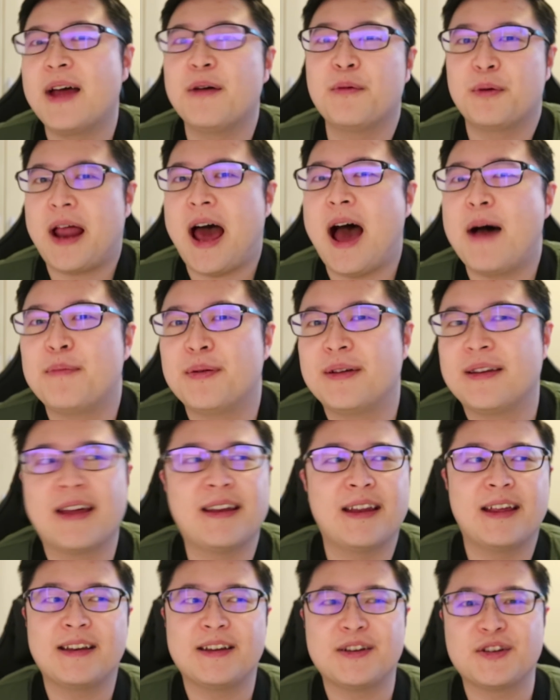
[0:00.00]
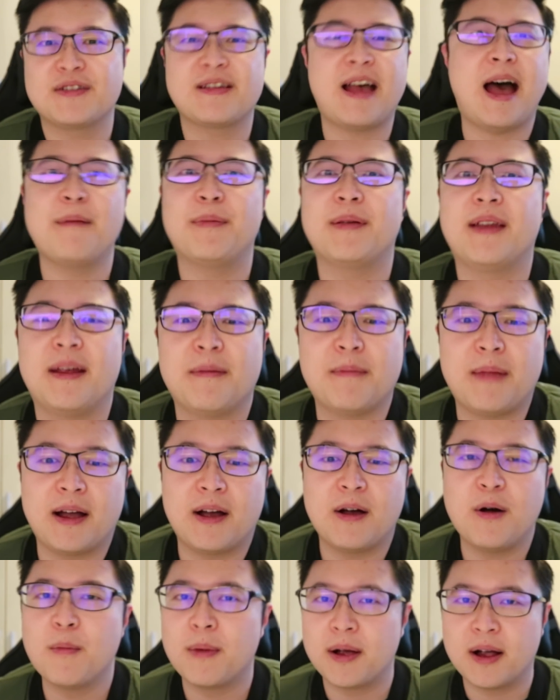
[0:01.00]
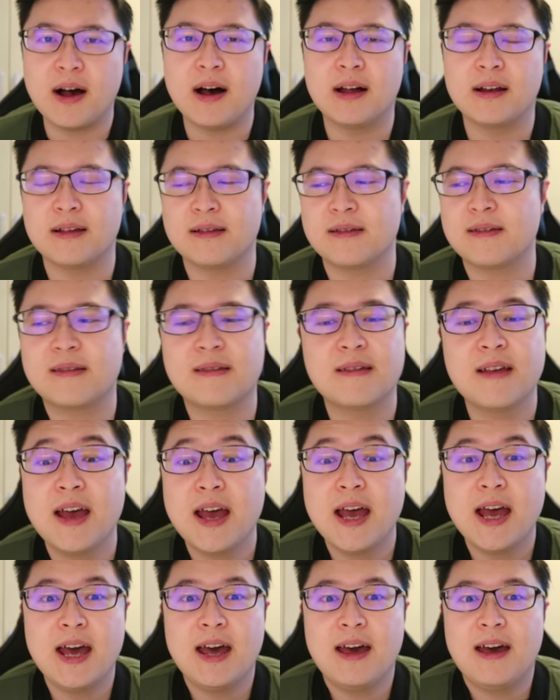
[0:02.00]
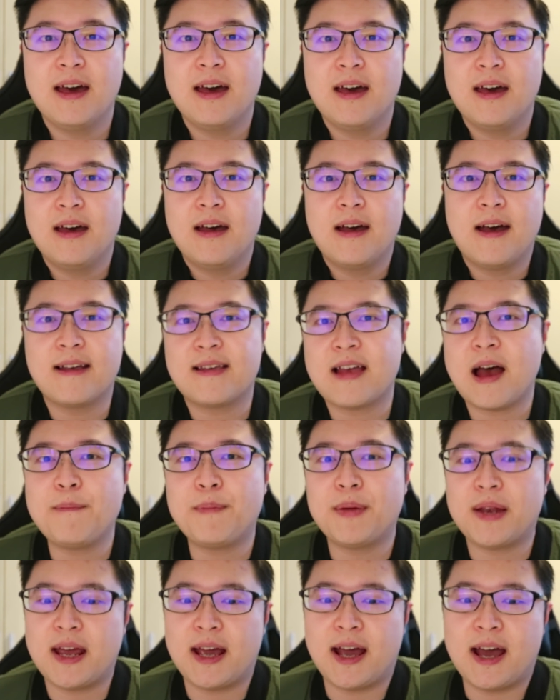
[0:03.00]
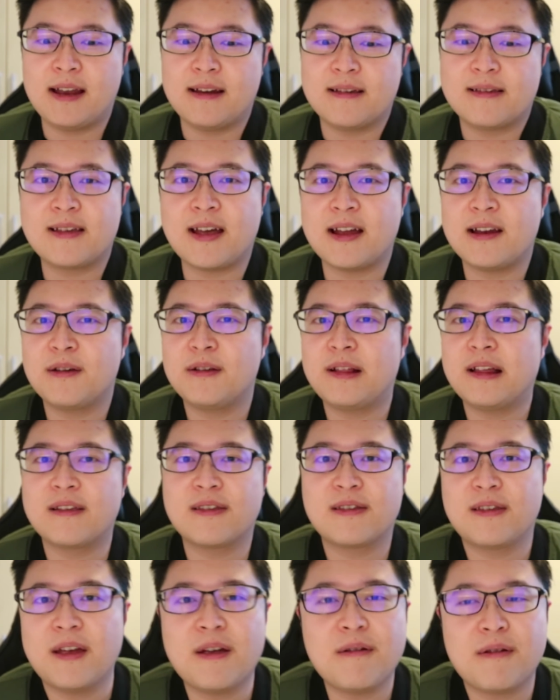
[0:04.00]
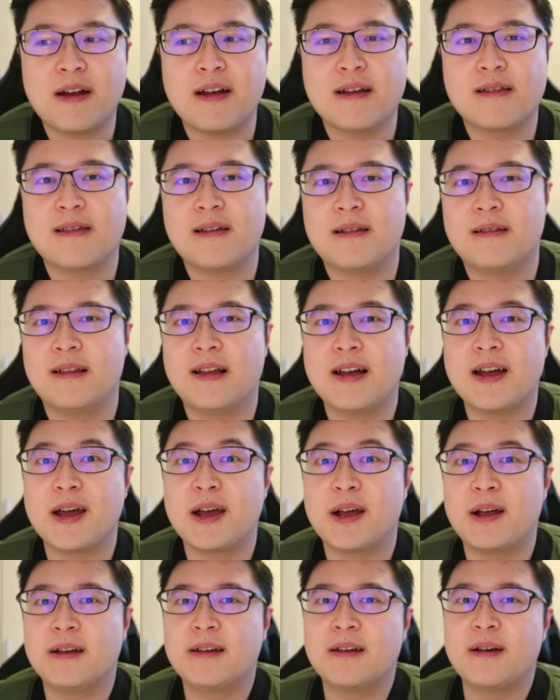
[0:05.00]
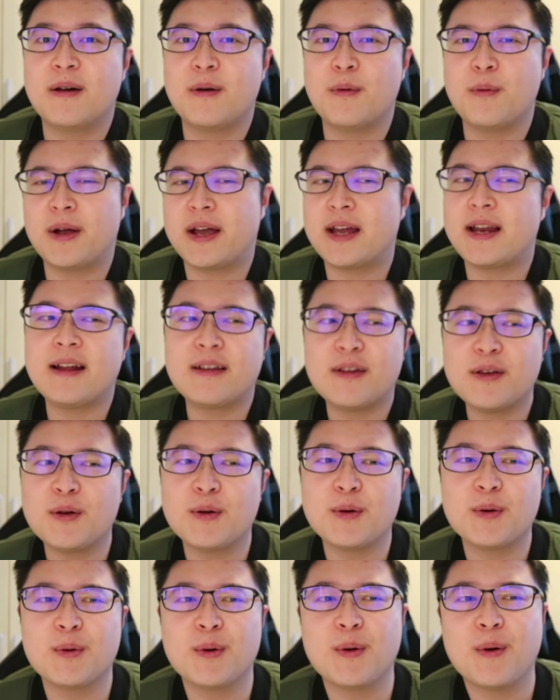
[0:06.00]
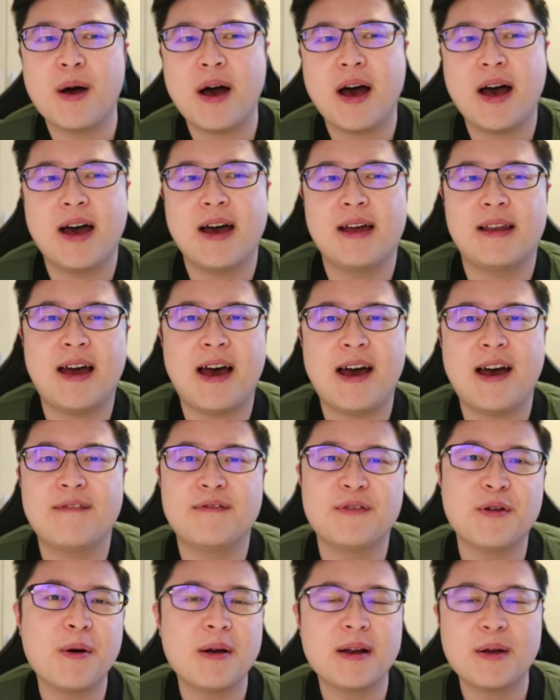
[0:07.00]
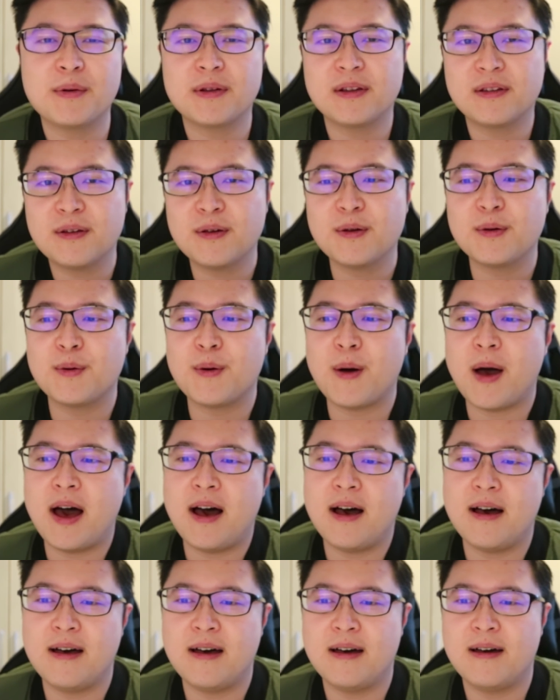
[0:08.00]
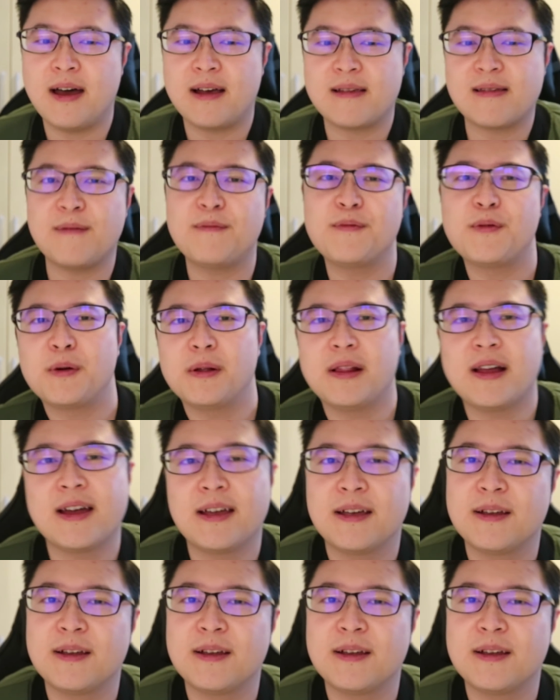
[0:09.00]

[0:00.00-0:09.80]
it would happen, and then it just happened, and I'm like, oh my God, it's happening, and it's getting serious, and what can I do? And I have no idea what to do, except for